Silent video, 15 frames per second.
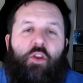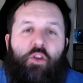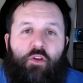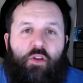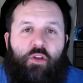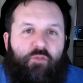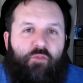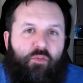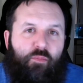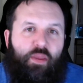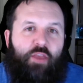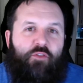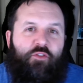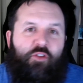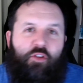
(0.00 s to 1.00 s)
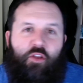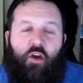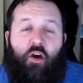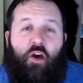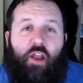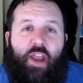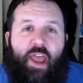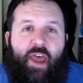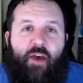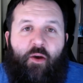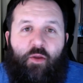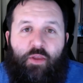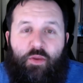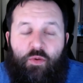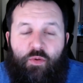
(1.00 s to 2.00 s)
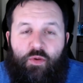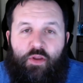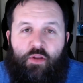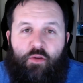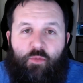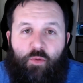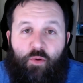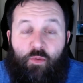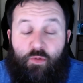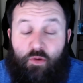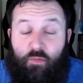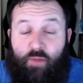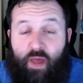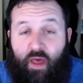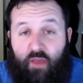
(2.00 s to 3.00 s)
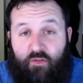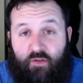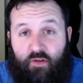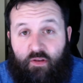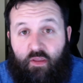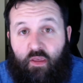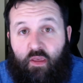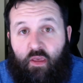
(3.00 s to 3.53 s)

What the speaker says: good information on how you can grow in your passion.